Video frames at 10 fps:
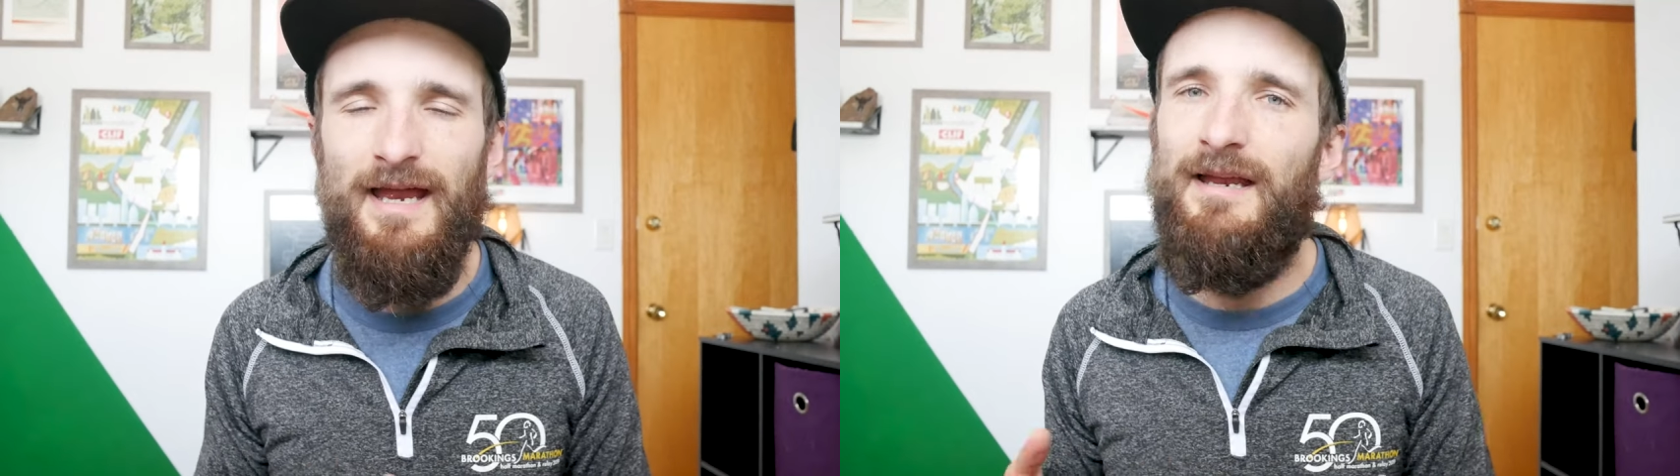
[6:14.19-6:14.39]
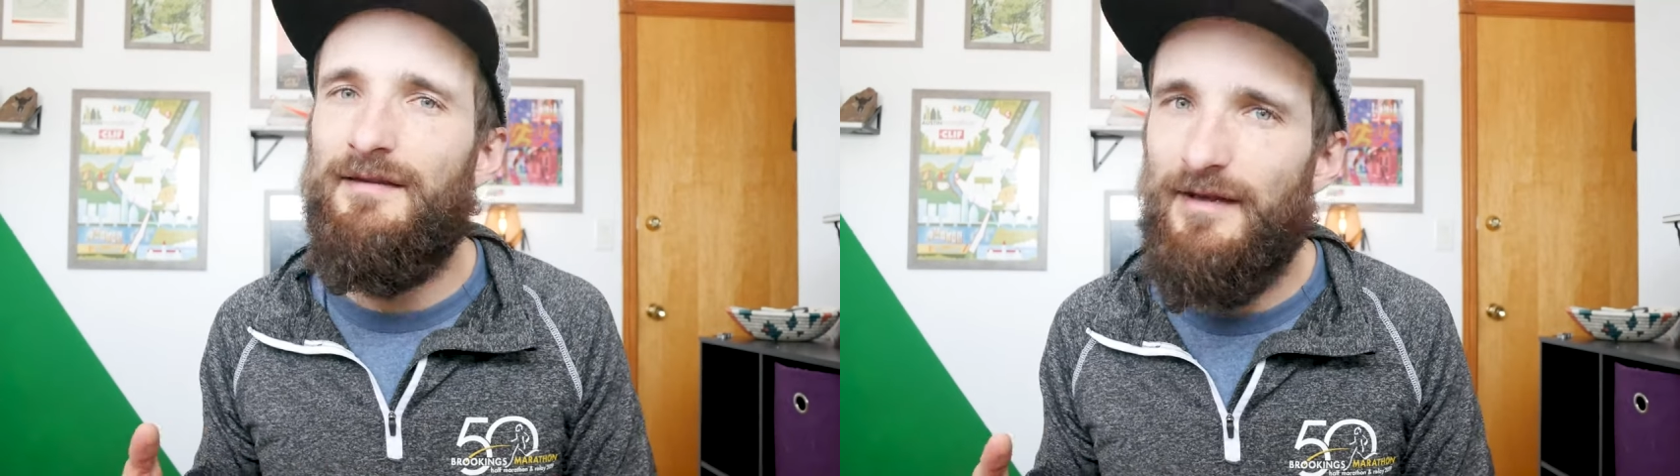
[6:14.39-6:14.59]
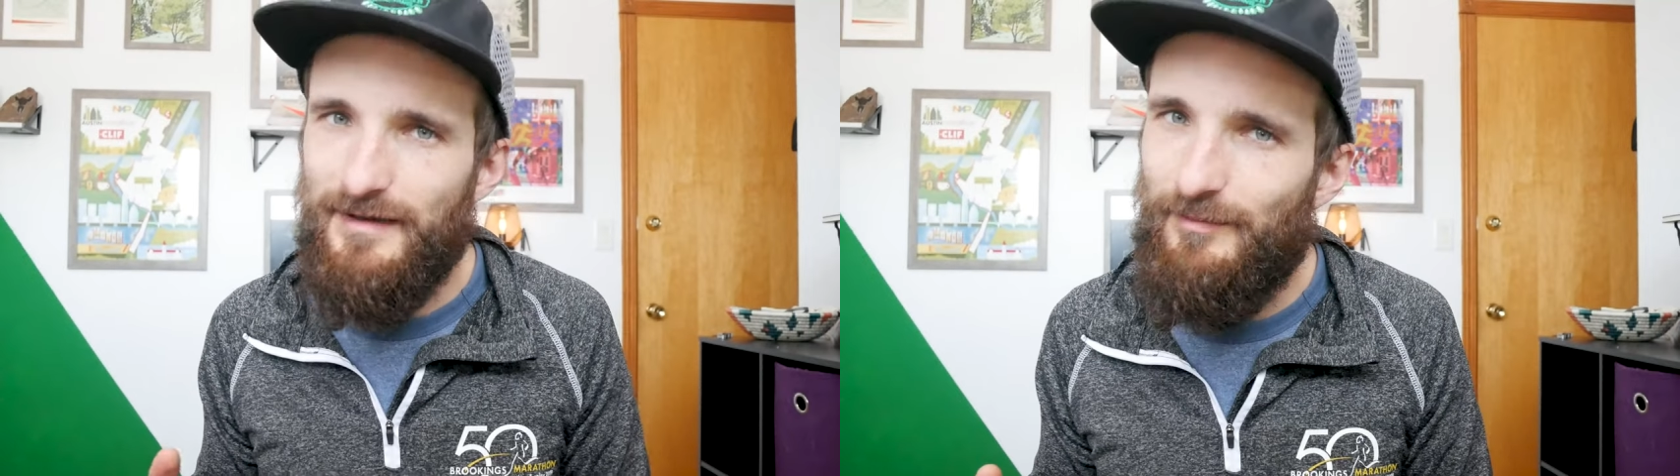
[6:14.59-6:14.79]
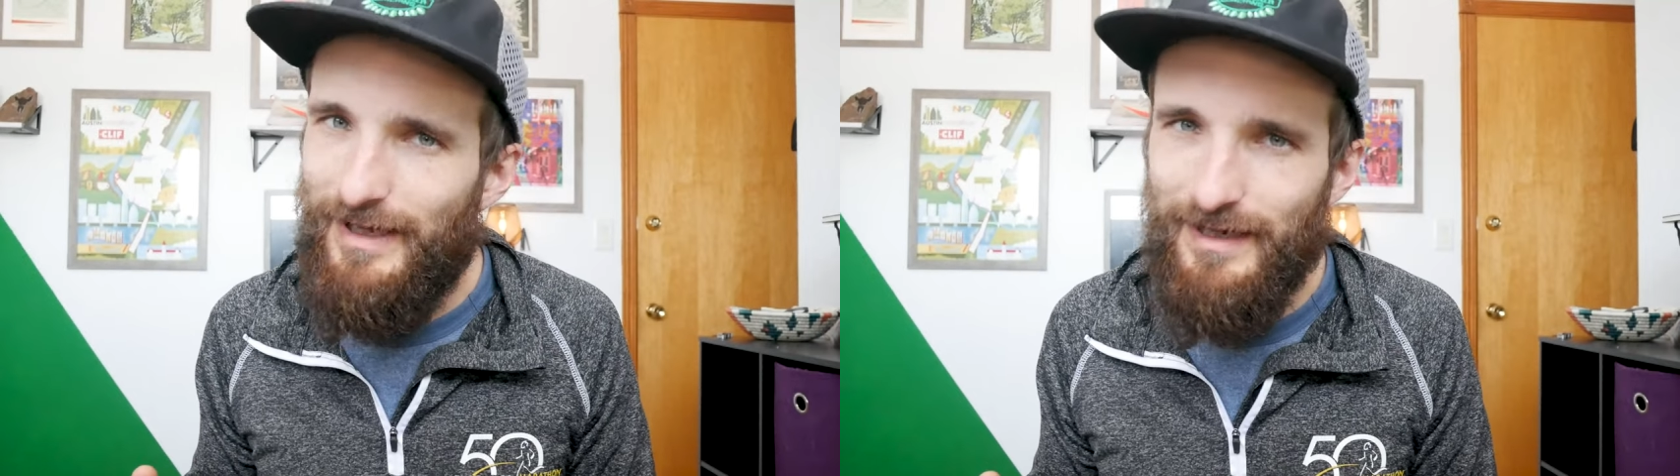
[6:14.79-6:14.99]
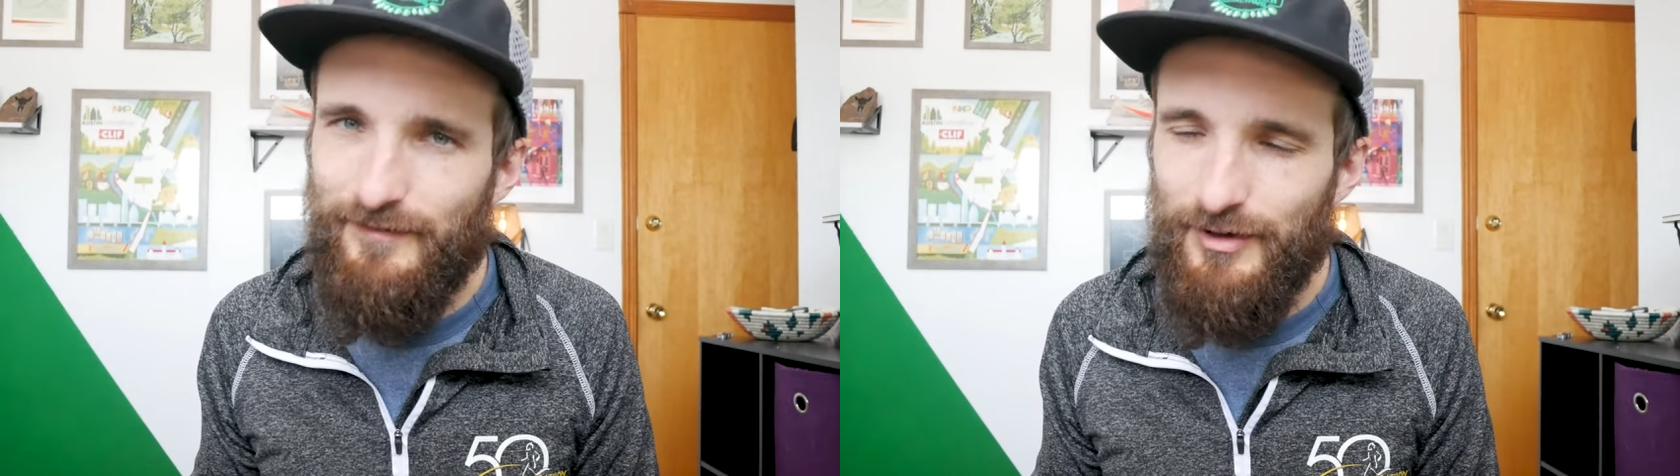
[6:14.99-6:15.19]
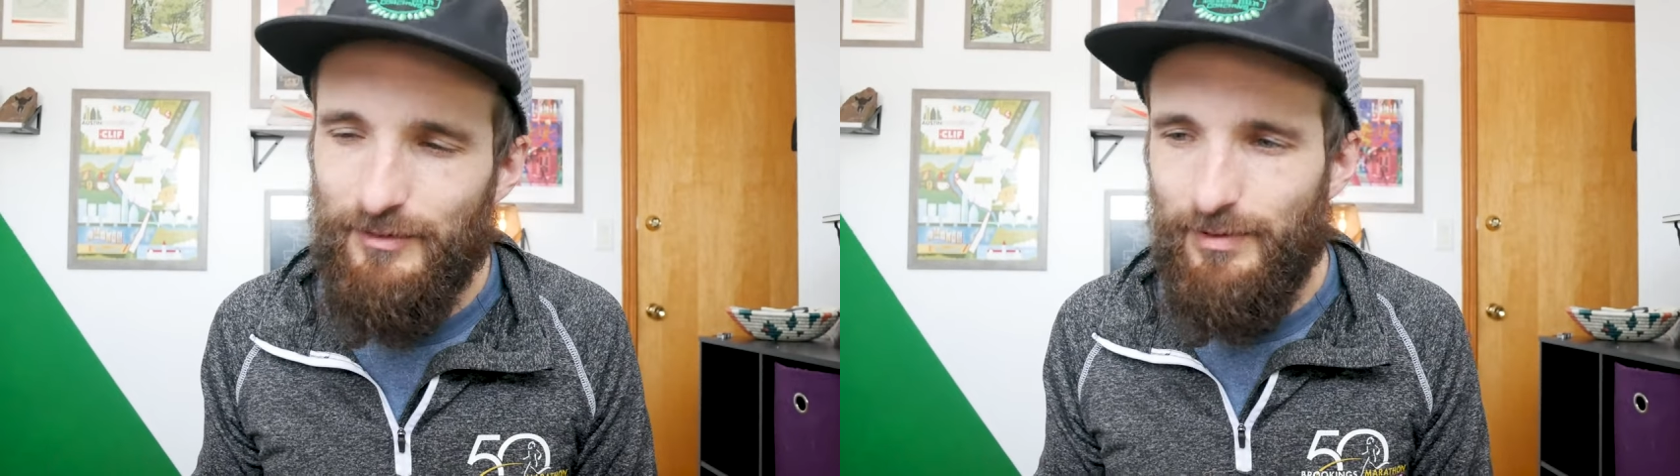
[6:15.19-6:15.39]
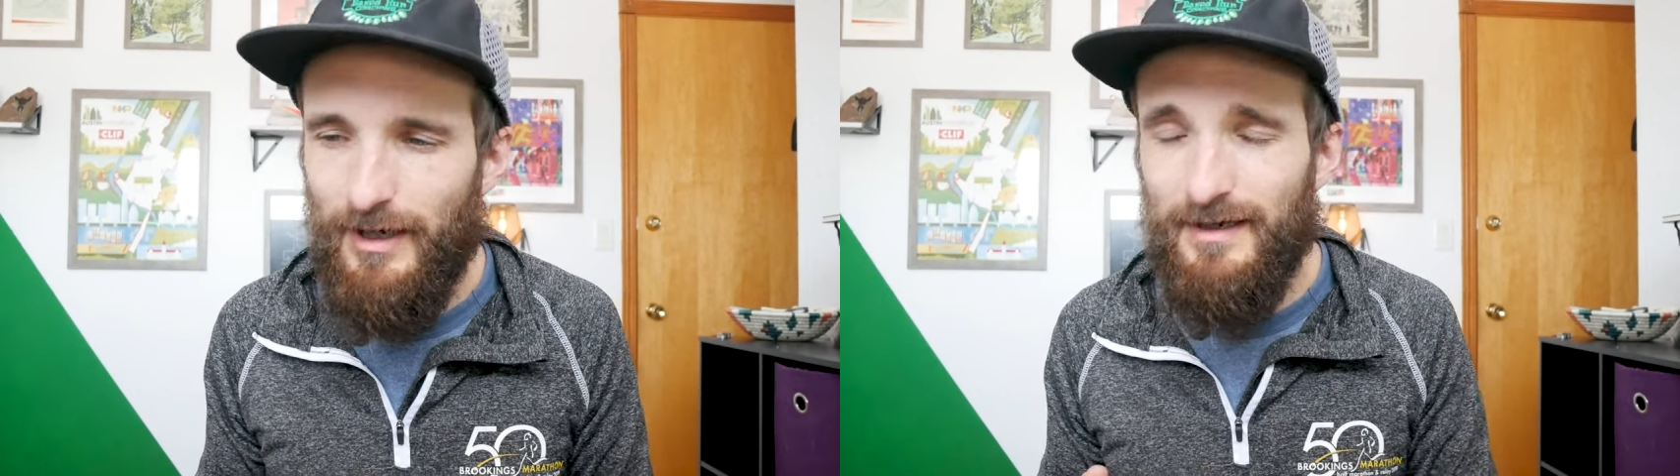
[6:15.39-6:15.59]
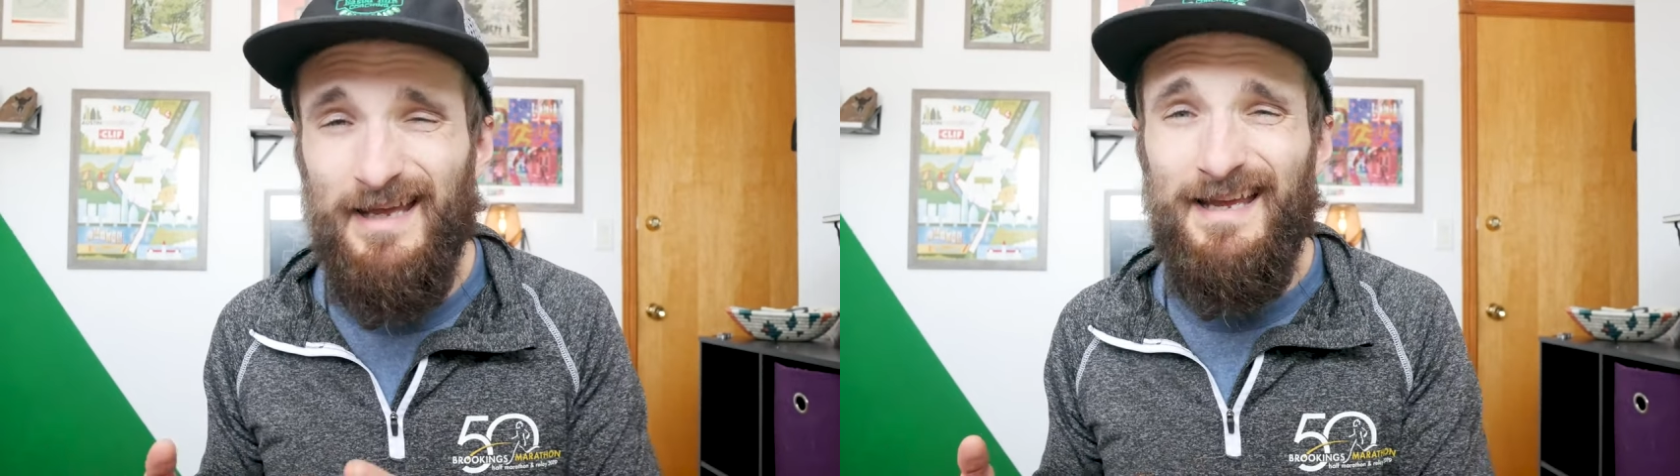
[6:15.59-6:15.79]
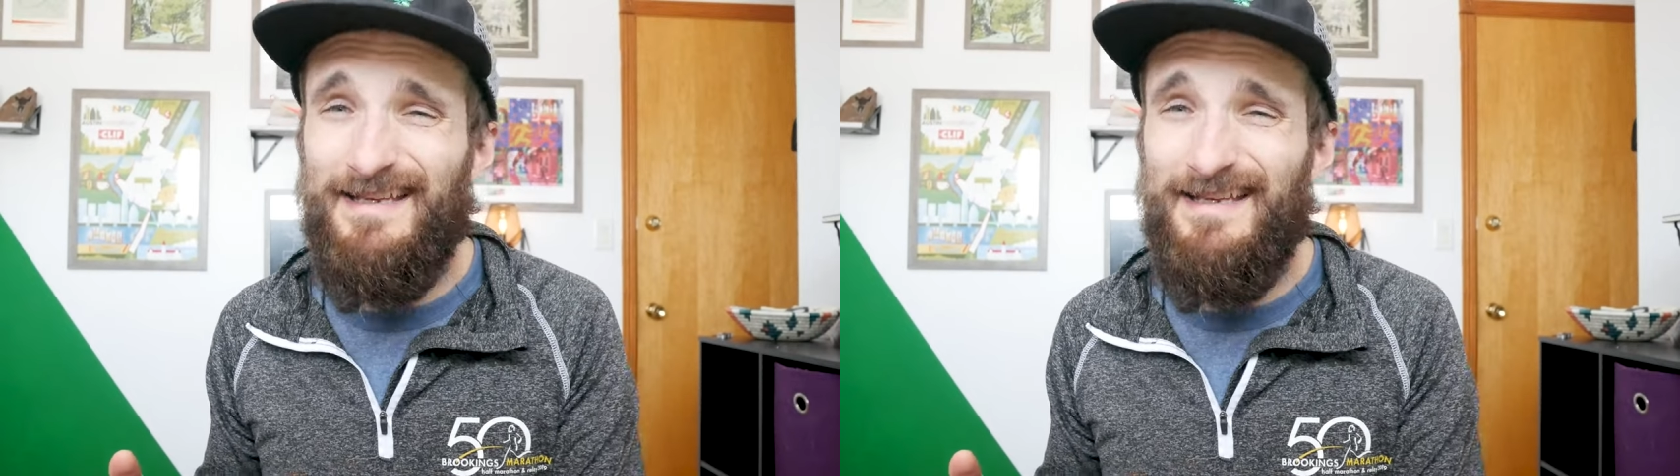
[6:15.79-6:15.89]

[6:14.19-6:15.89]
and like the bang for your buck